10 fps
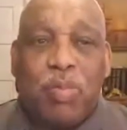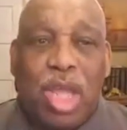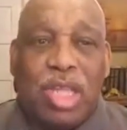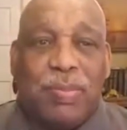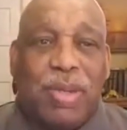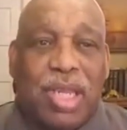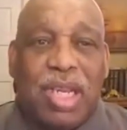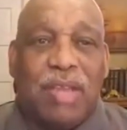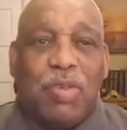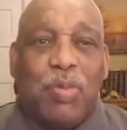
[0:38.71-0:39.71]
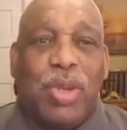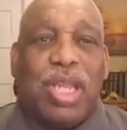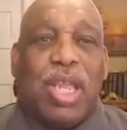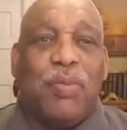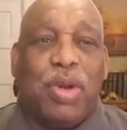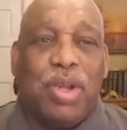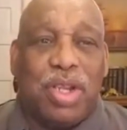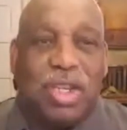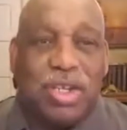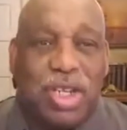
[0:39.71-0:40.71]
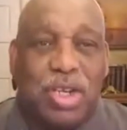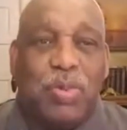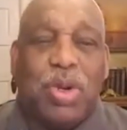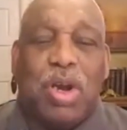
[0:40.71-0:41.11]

at the beginning of the week and we're going to continue